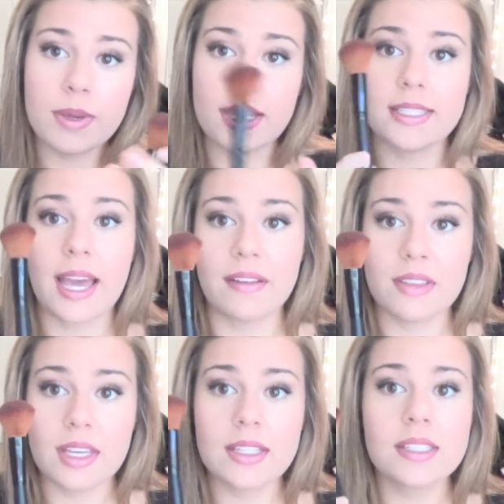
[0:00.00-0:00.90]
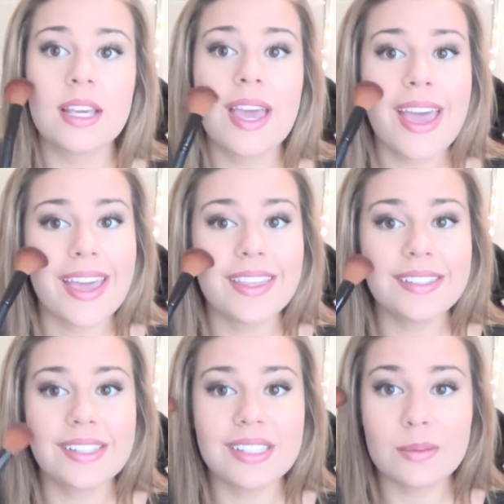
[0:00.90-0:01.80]
because I have this, and
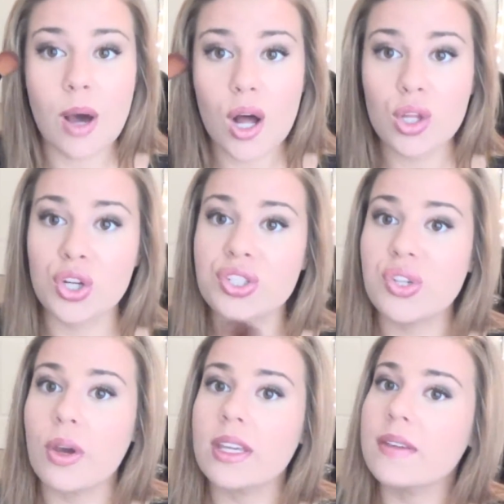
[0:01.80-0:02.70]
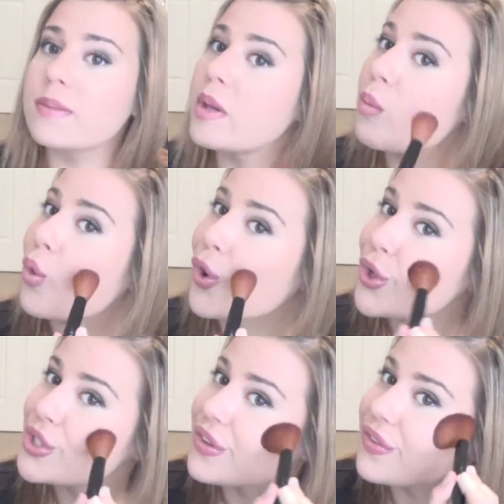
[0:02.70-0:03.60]
this is smaller, so it gives me more
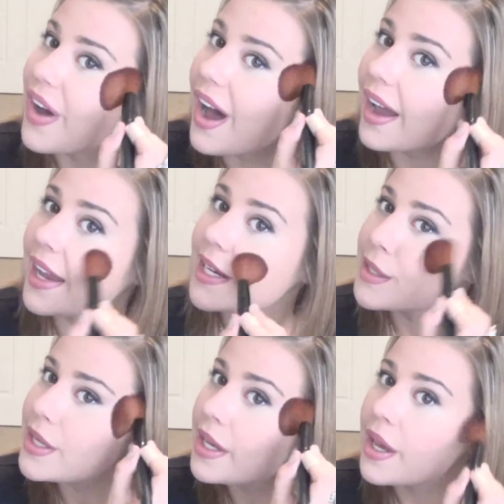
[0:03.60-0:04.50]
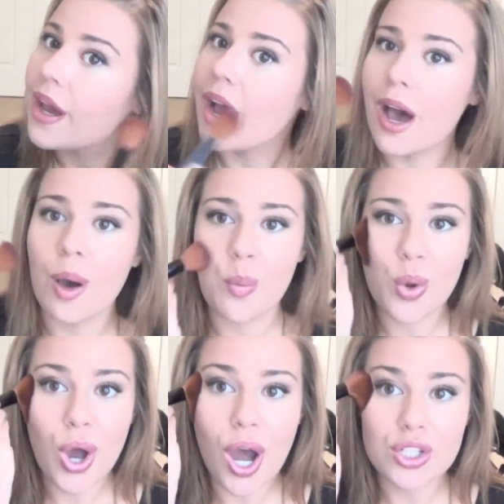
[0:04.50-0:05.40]
defined
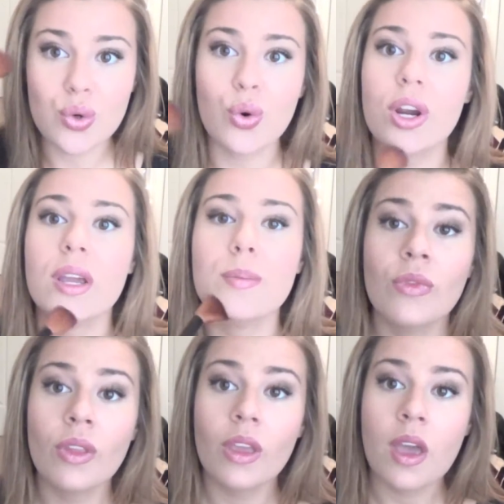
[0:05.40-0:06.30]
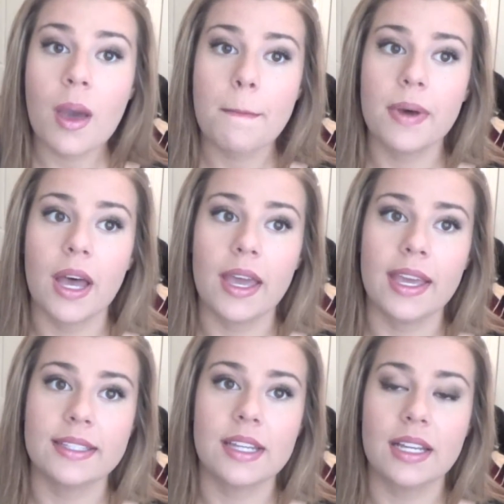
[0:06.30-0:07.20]
contouring,
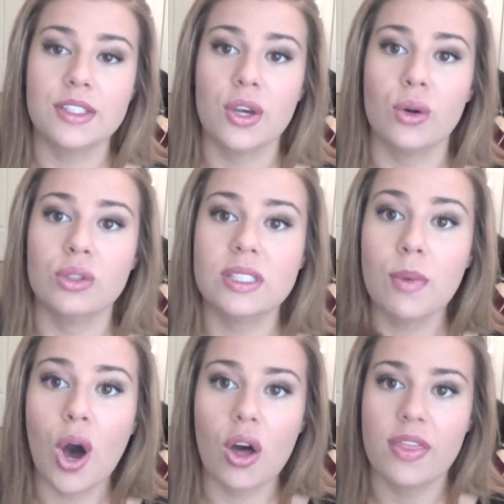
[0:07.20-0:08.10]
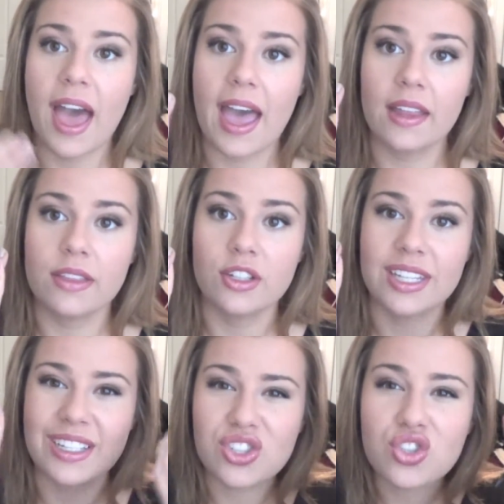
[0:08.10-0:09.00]
but it's not so small that there's
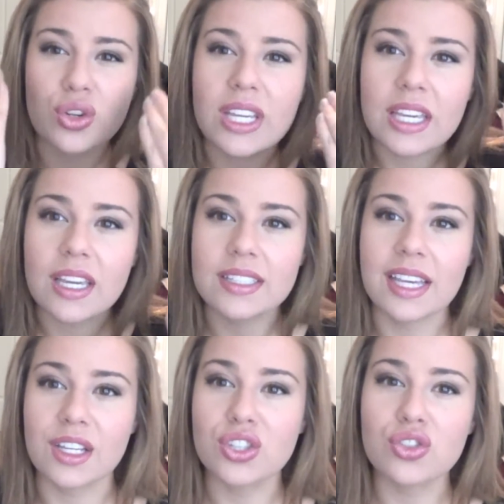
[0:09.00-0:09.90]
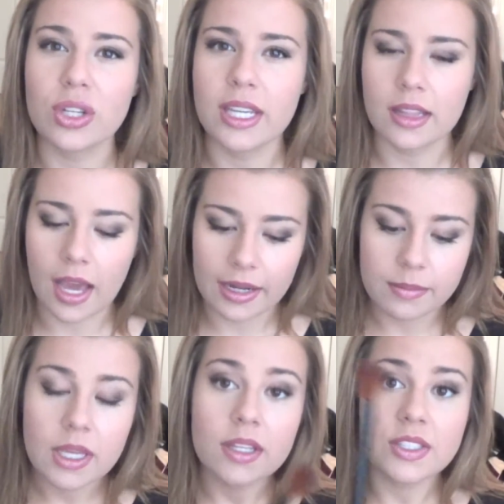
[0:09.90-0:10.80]
like streaky, it's like a streaky line.
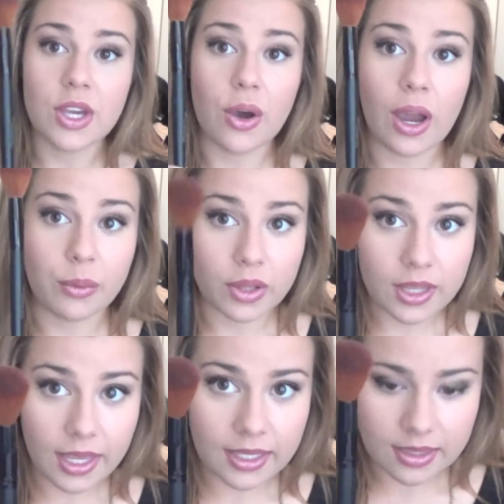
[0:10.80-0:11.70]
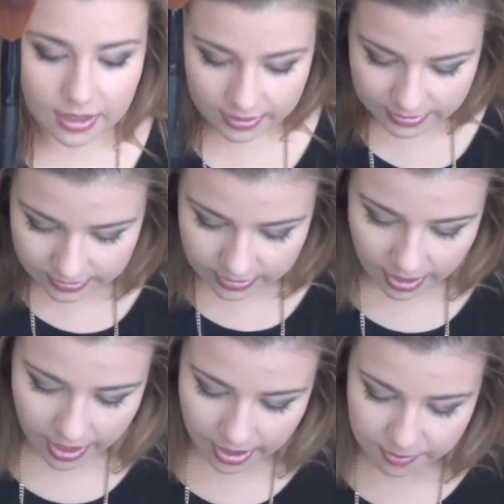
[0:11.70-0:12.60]
So I really like this.
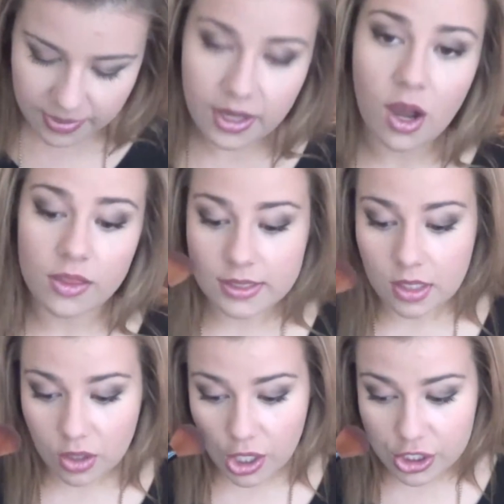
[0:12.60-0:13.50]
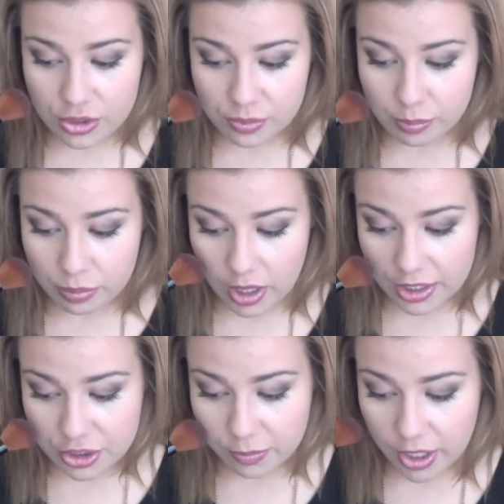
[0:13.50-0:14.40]
They call this a large
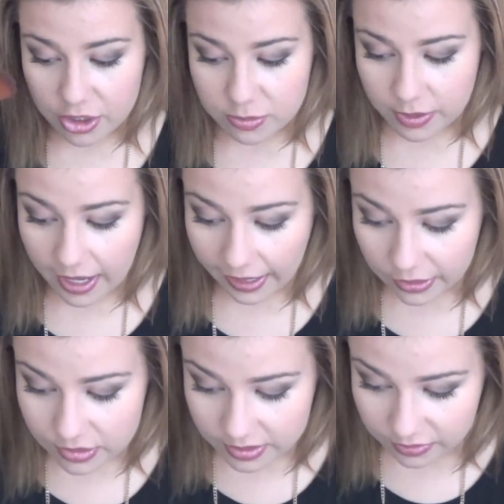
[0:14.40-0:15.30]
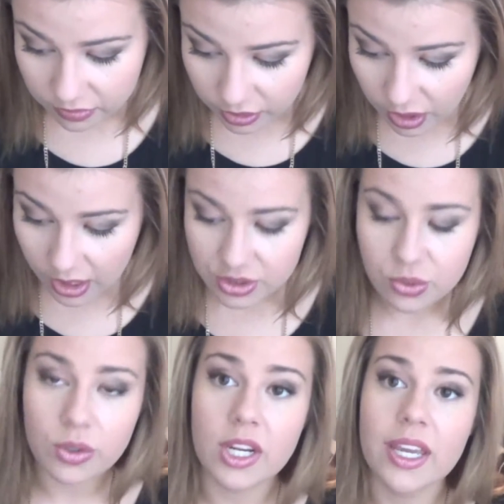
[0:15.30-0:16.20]
blush brush, but I use it for
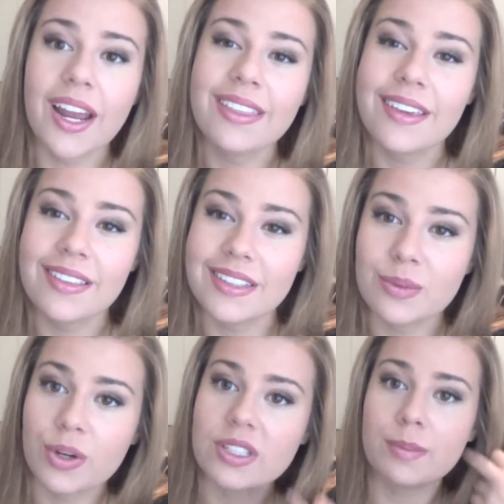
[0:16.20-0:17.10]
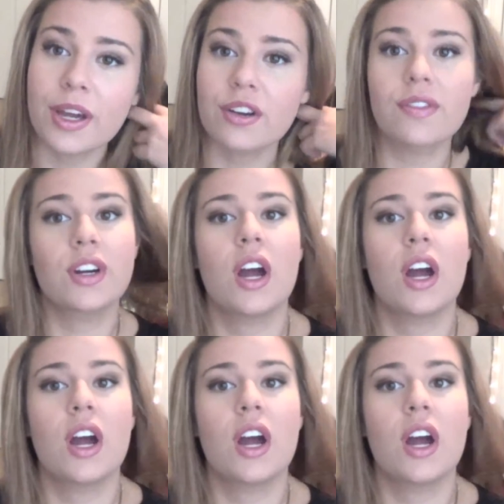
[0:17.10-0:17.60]
contouring, and I think this works better for